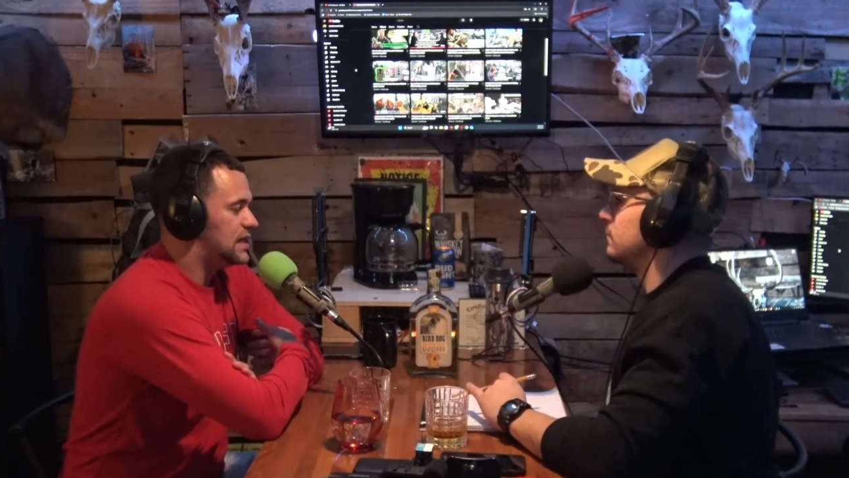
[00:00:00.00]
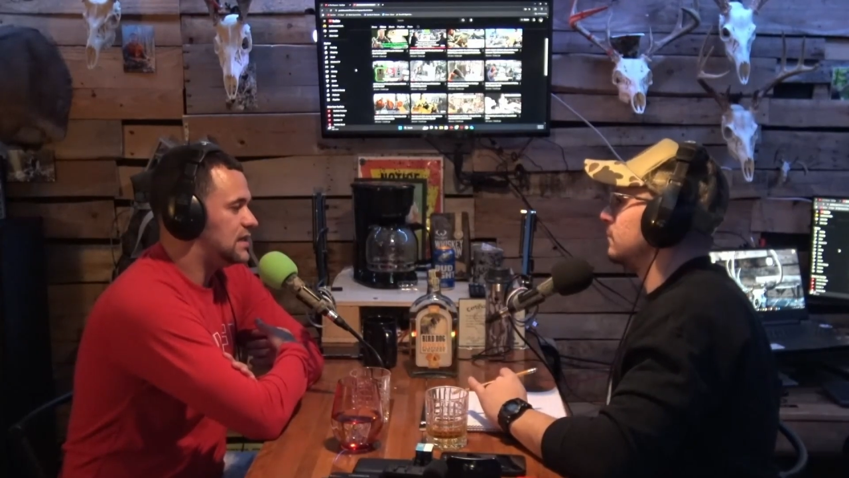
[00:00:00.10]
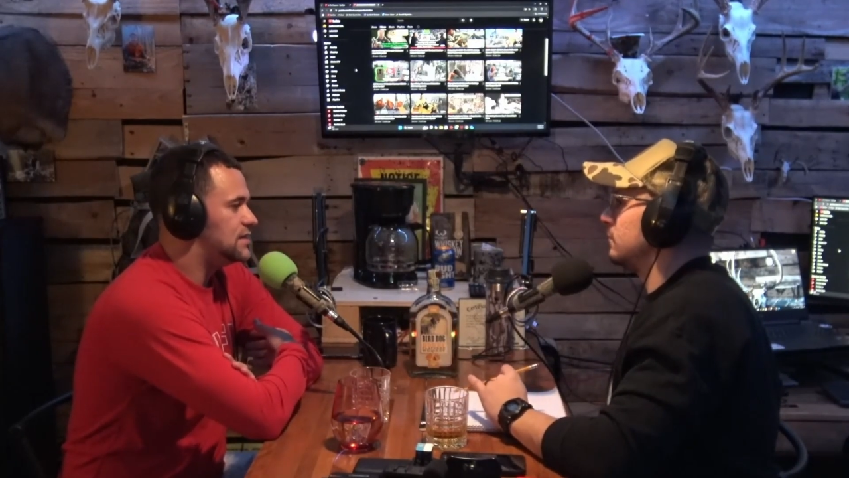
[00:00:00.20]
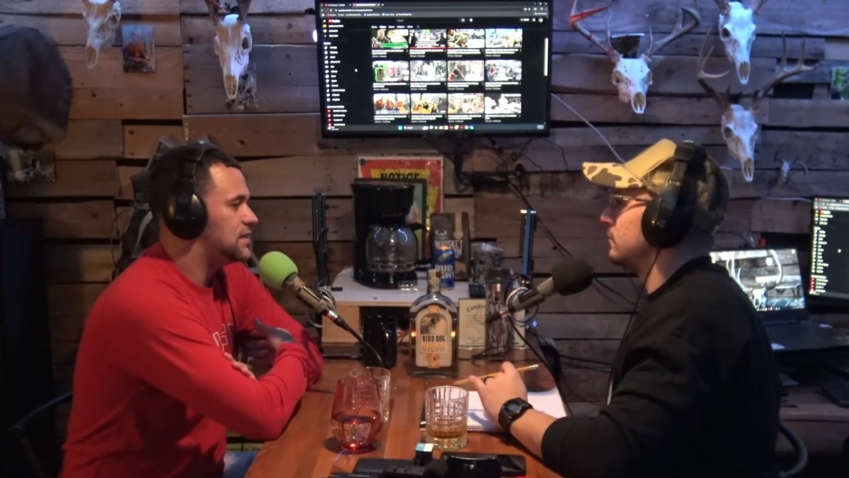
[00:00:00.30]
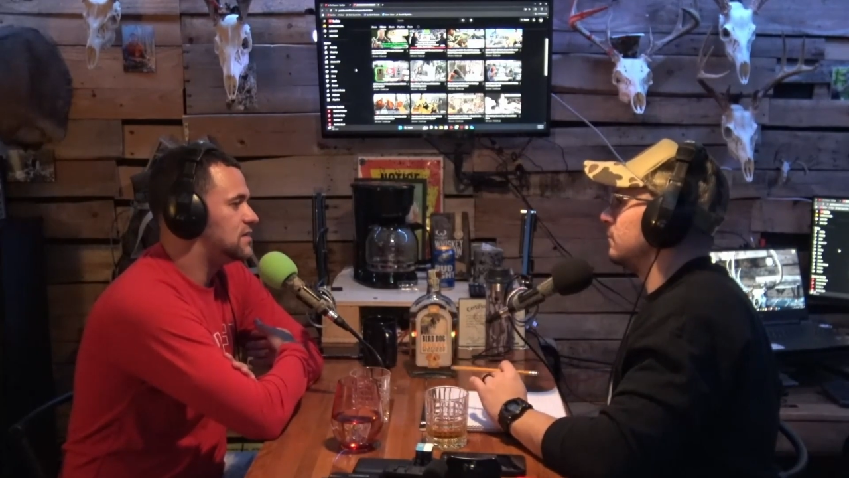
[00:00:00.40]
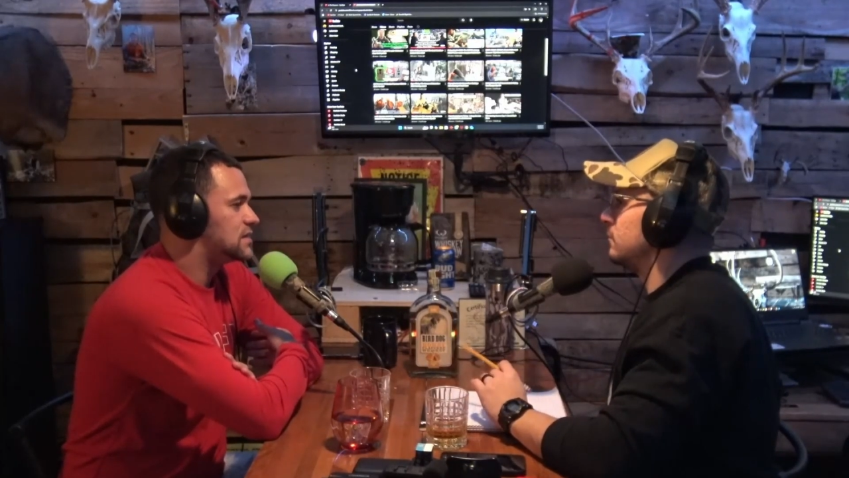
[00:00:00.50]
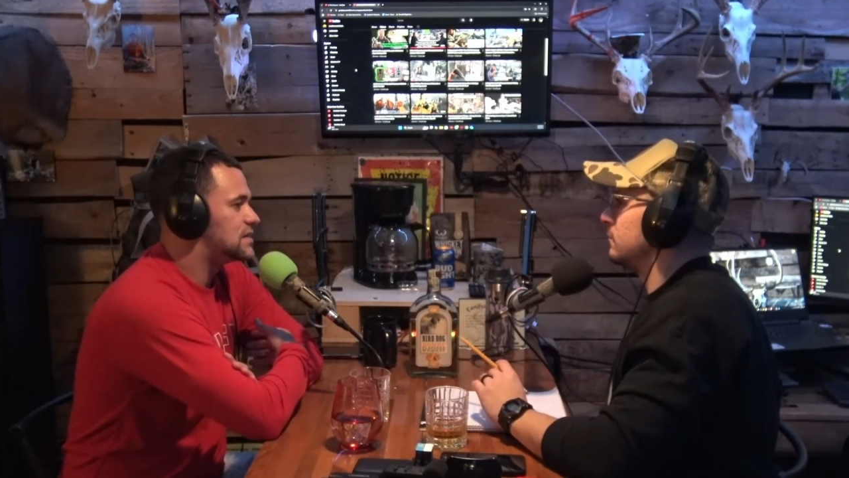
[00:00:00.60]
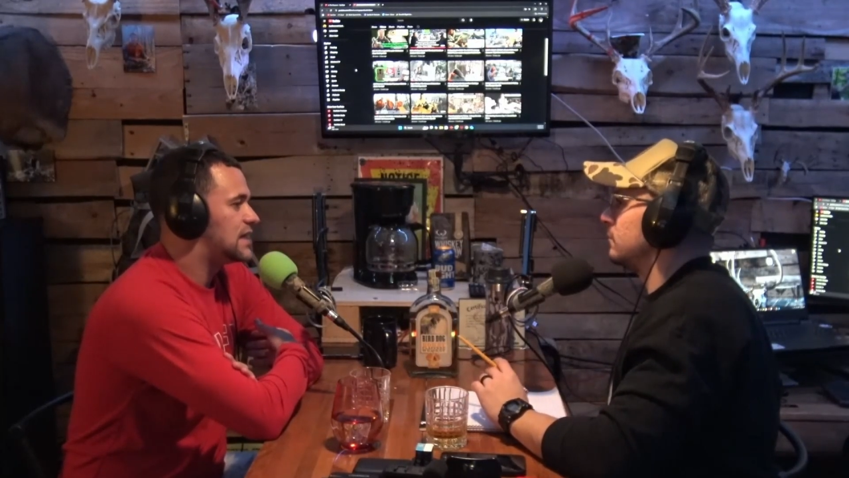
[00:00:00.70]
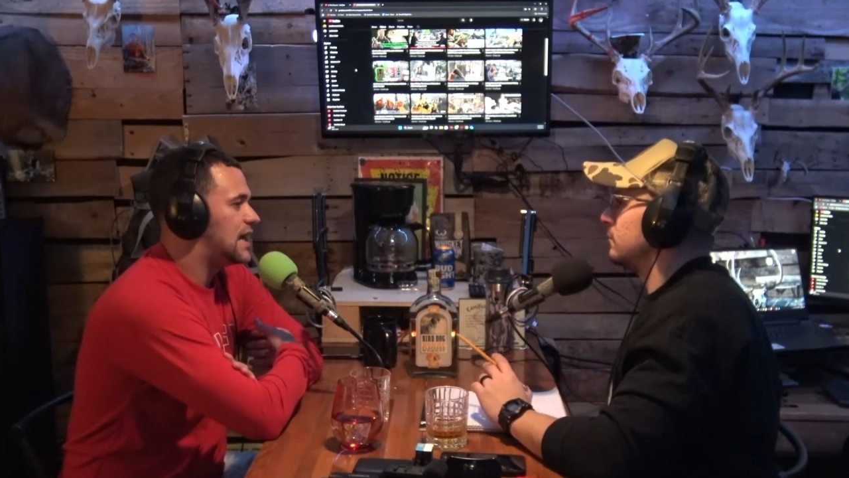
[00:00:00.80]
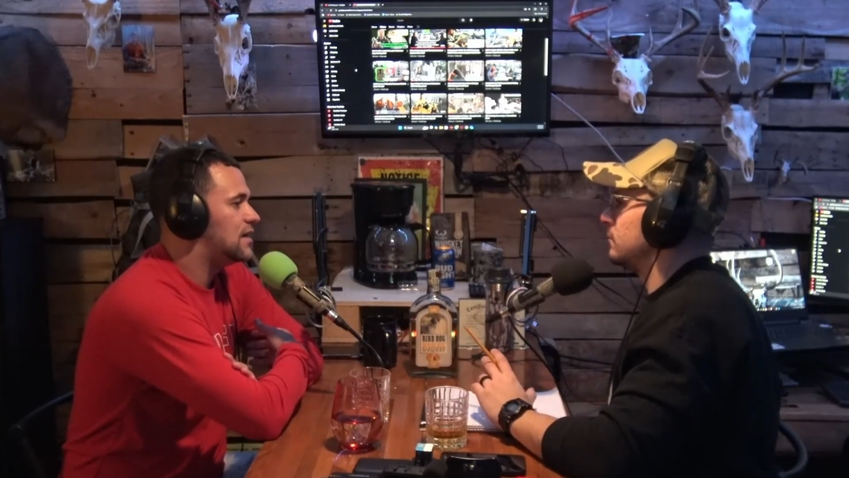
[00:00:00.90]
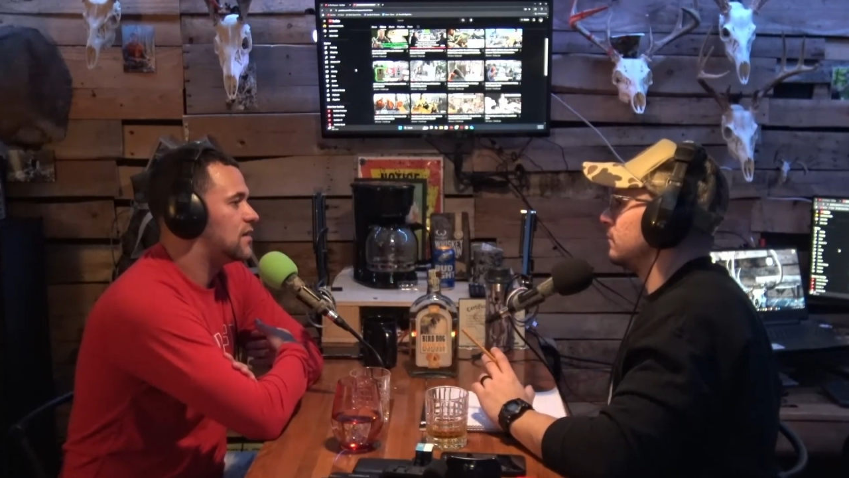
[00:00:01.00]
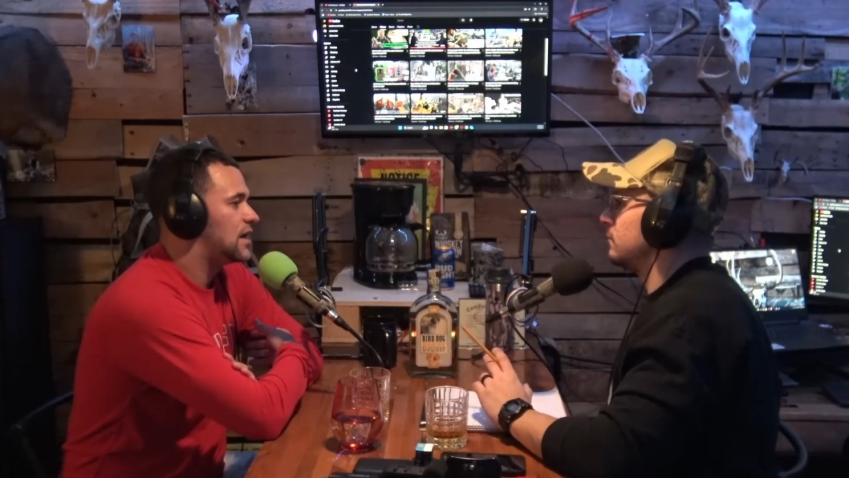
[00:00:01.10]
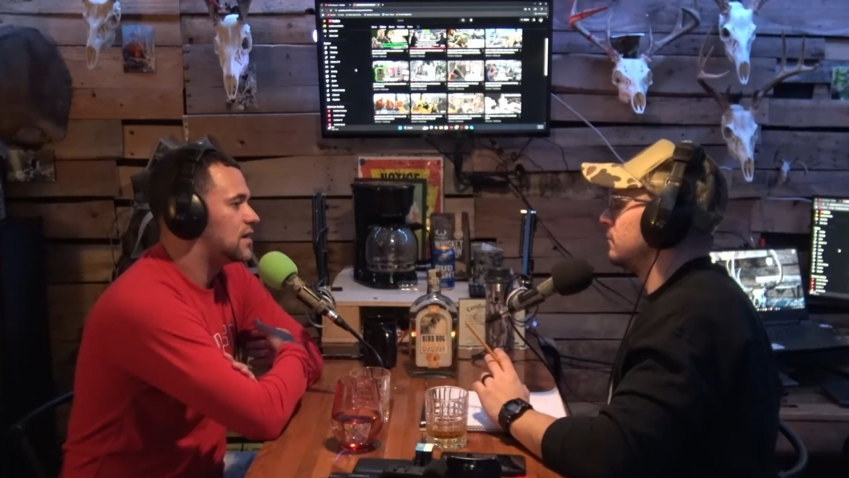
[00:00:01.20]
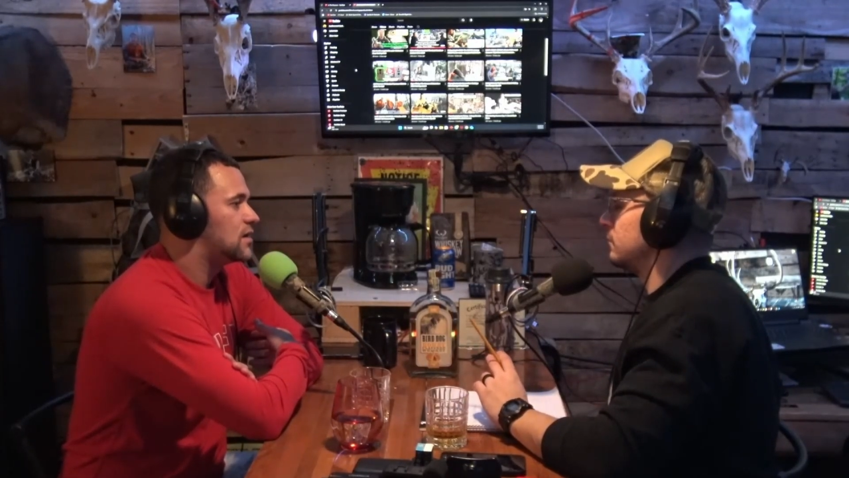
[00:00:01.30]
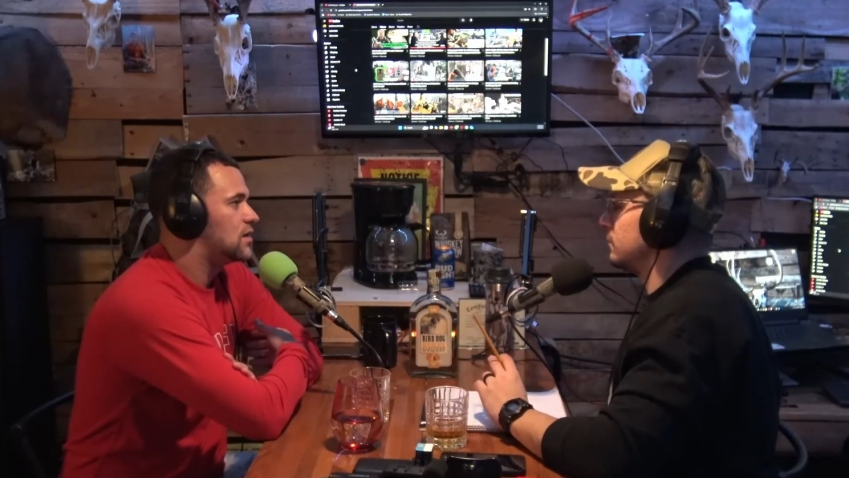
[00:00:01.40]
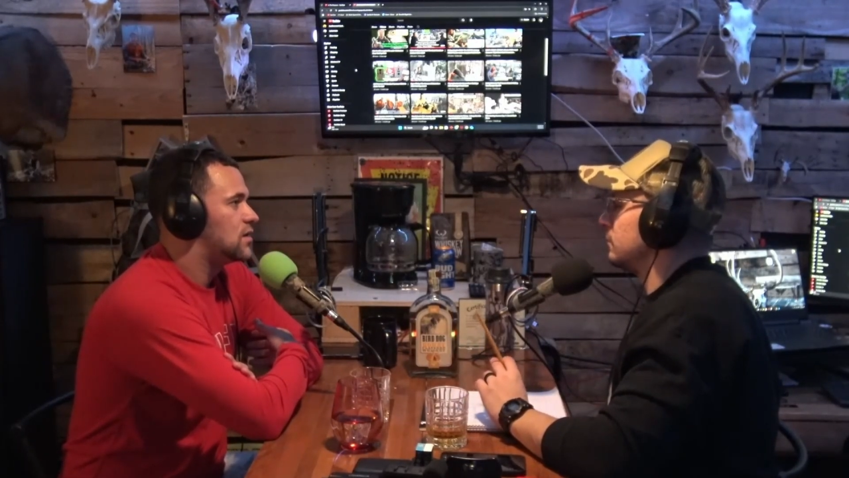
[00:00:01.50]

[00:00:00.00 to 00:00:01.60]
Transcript: easy to say like